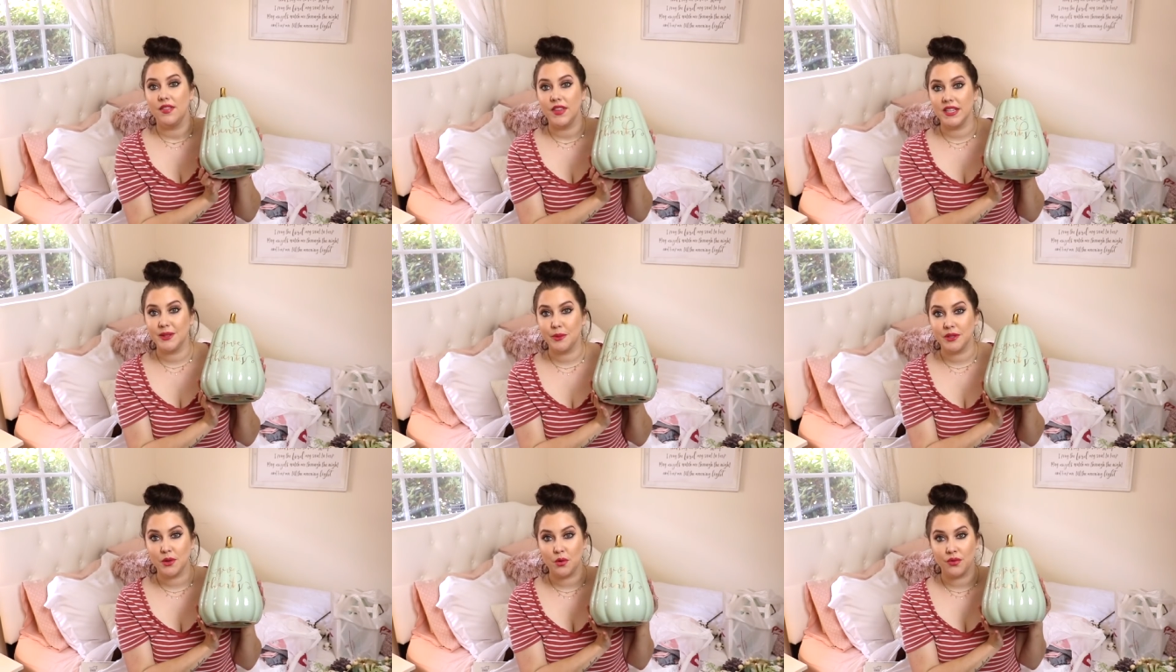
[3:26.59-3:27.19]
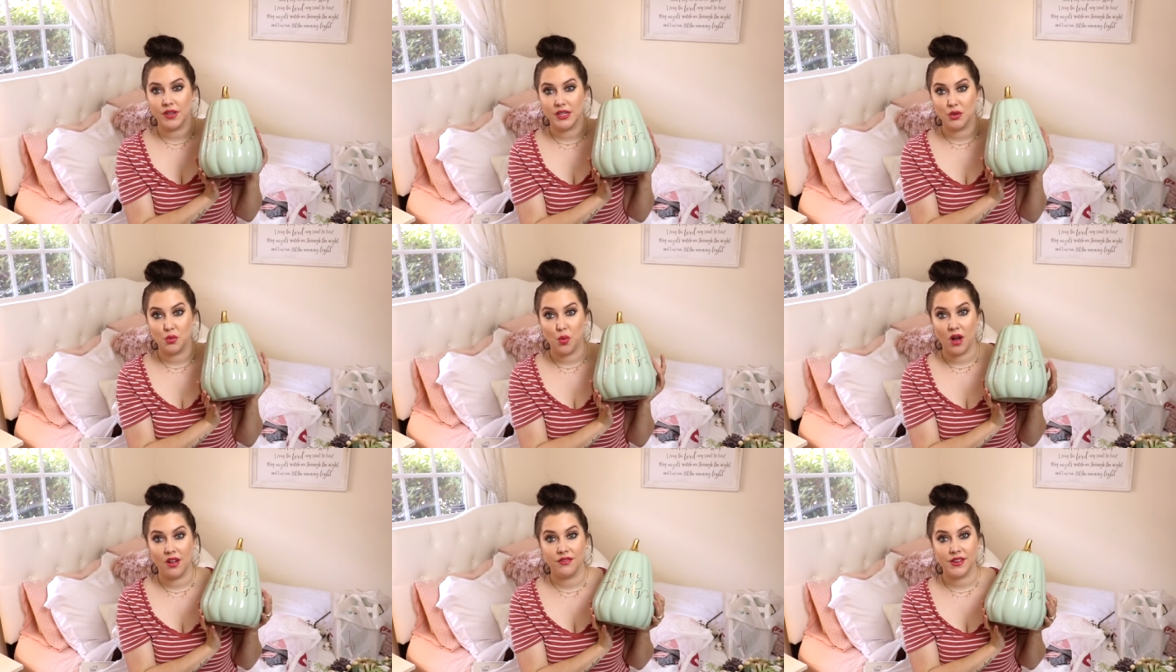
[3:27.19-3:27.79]
This was only
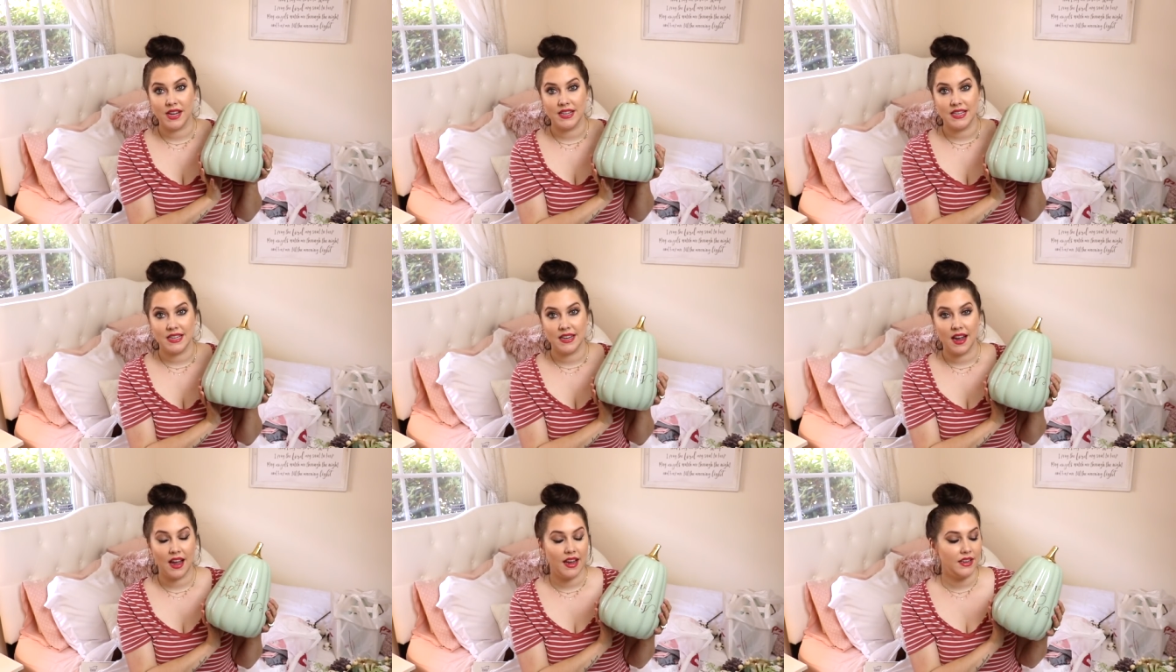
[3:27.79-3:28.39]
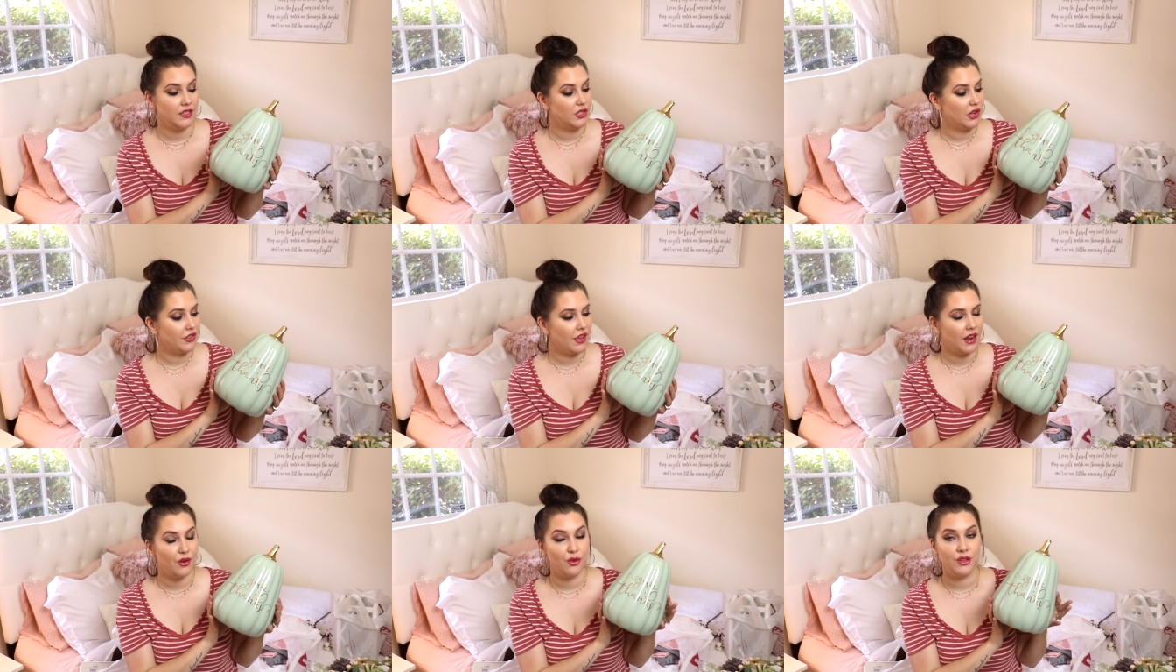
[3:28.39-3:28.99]
$12.99 so I
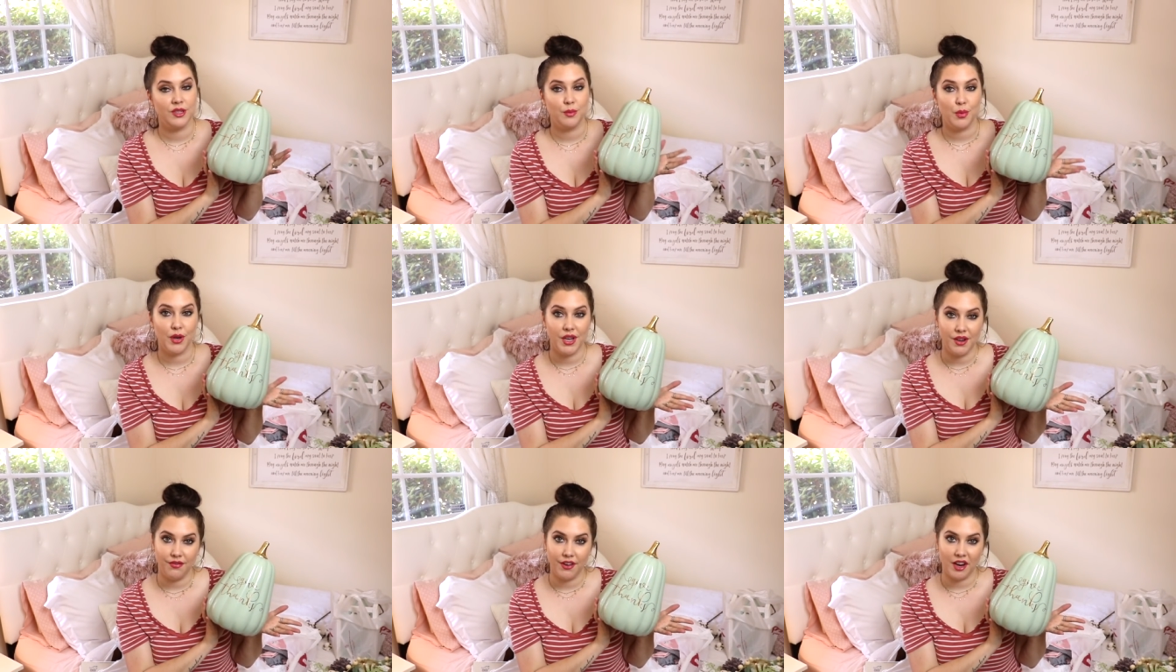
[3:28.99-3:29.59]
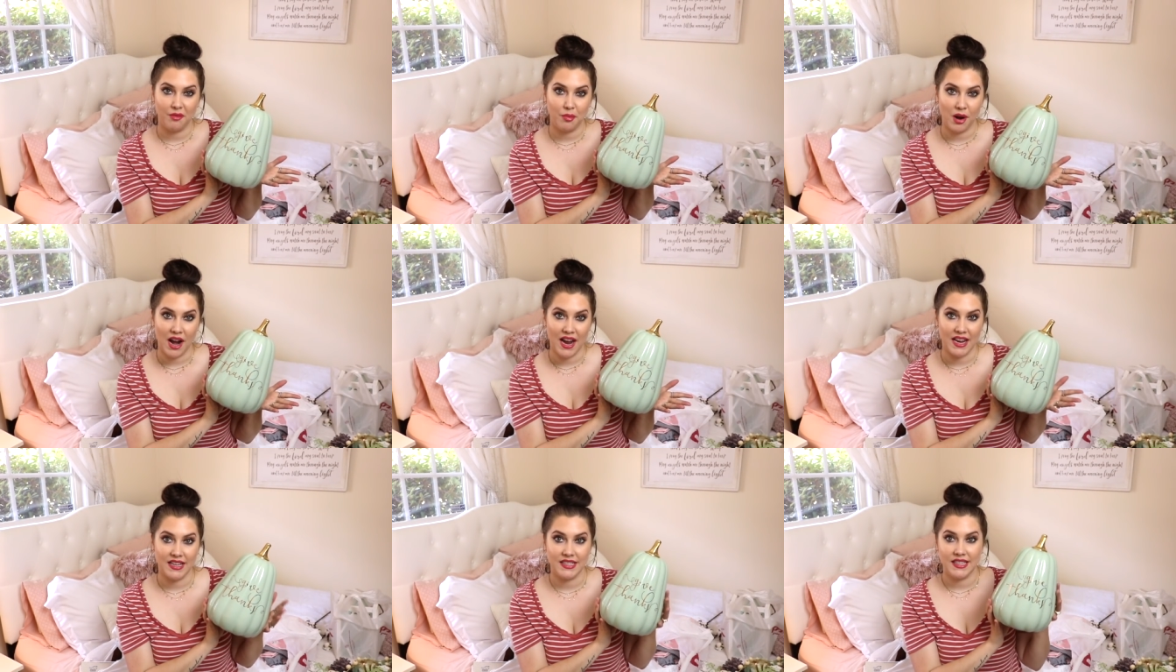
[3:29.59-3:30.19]
thought it was a pretty fair
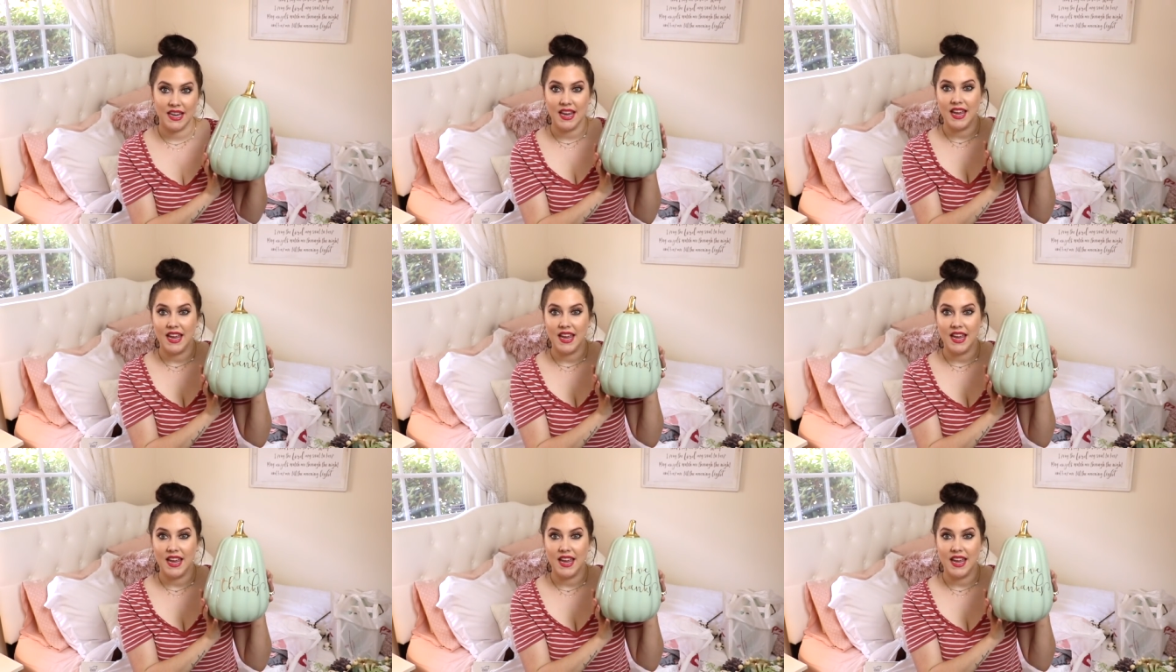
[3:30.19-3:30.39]
price.